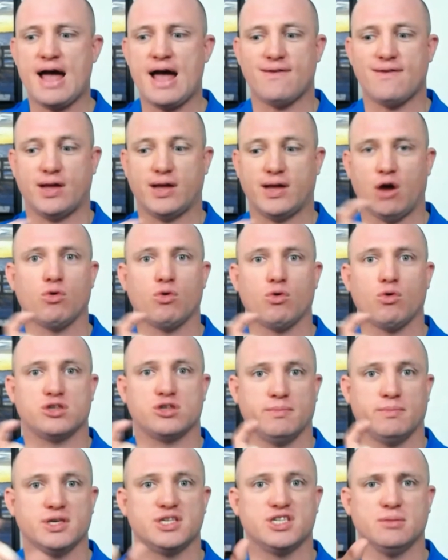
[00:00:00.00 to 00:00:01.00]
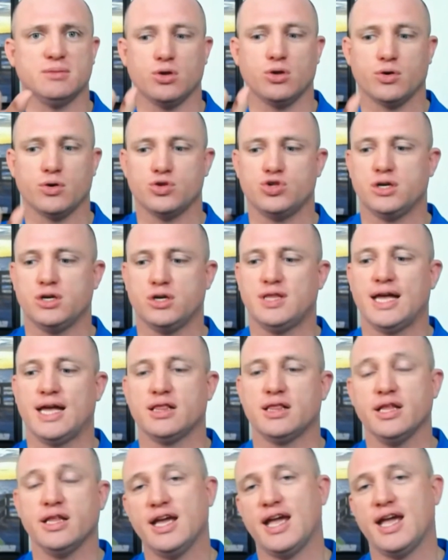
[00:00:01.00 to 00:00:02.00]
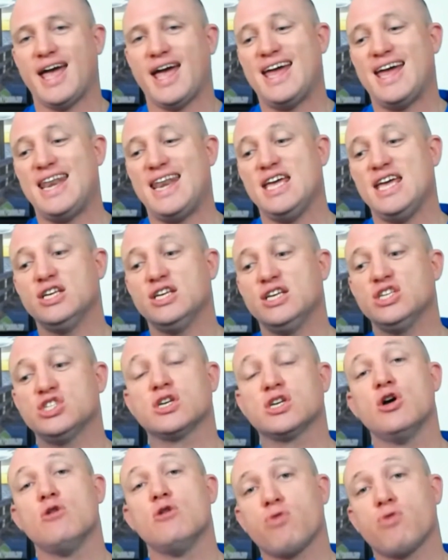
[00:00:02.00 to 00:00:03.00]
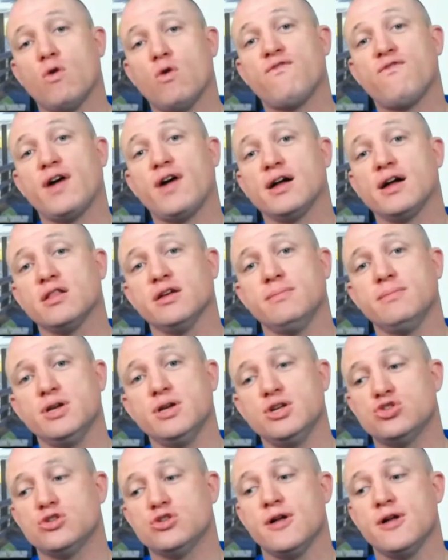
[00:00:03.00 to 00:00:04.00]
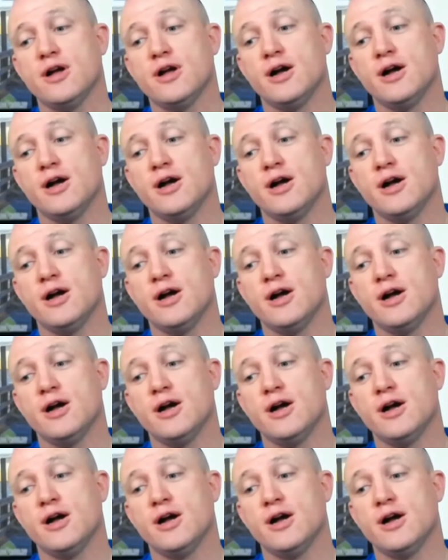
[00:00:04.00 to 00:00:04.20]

I wrote something similar," and shared that link, and his profile image,